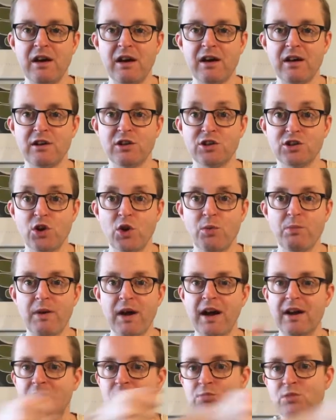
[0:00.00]
grow
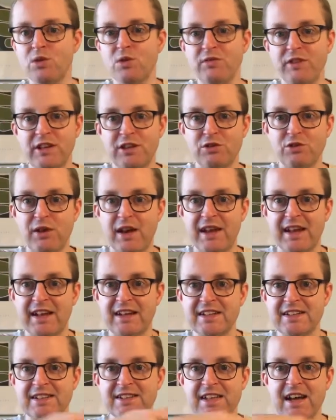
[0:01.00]
box, move it to
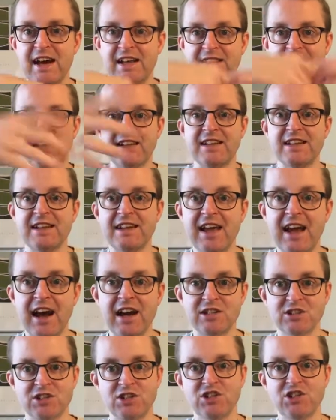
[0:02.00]
another side and
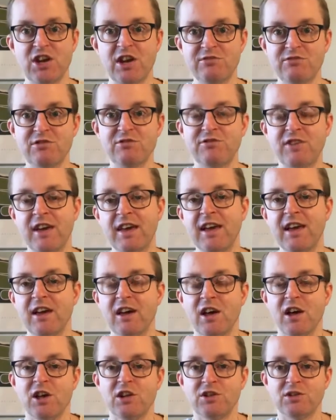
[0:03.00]
rearrange everything
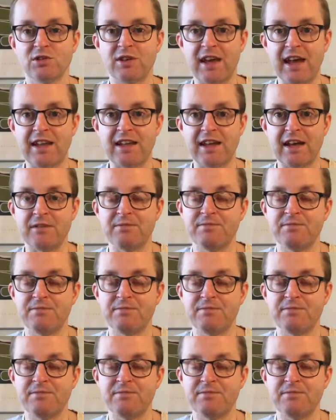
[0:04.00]
together.